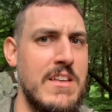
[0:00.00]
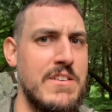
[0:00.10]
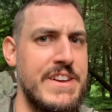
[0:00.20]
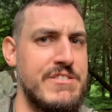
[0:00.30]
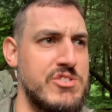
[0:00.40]

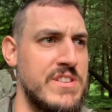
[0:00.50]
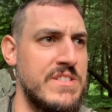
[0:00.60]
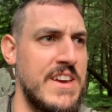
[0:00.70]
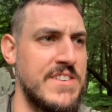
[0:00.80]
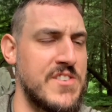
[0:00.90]
elevation
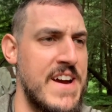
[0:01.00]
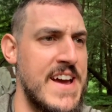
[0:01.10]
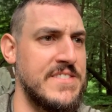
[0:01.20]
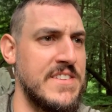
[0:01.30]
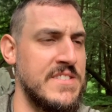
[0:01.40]
kicks our
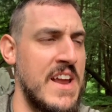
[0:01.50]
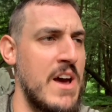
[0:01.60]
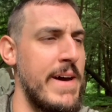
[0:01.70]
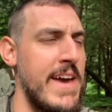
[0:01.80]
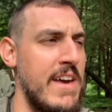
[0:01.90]
asses and
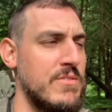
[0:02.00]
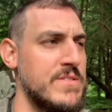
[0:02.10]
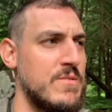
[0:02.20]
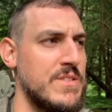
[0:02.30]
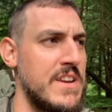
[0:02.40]
how my ankle's
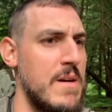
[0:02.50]
holding